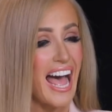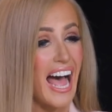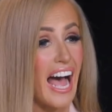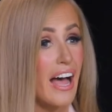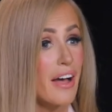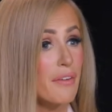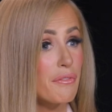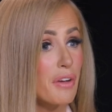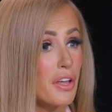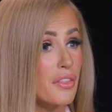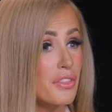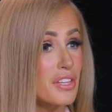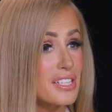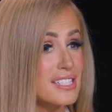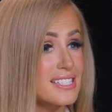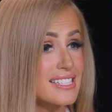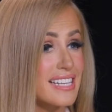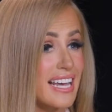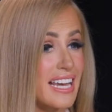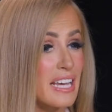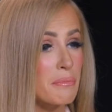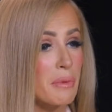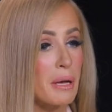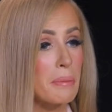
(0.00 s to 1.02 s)
have the
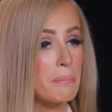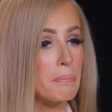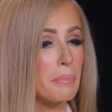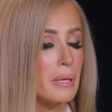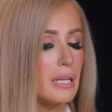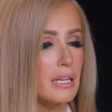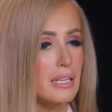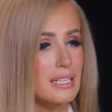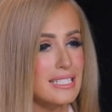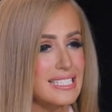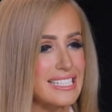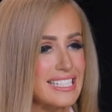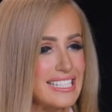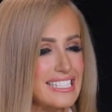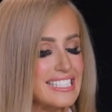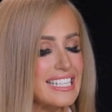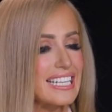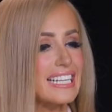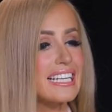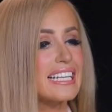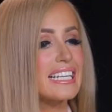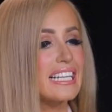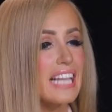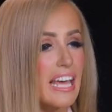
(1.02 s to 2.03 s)
same ability
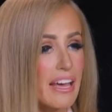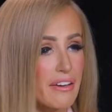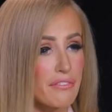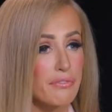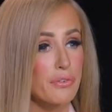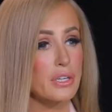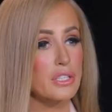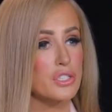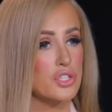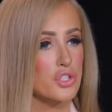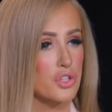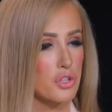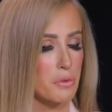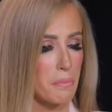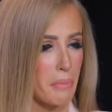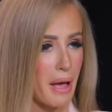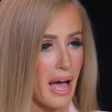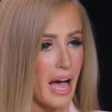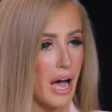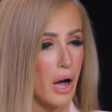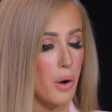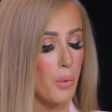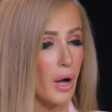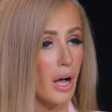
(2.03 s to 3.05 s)
to leverage the
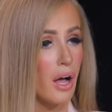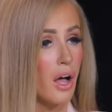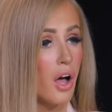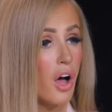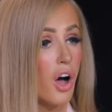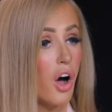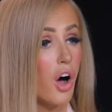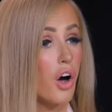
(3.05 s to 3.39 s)
power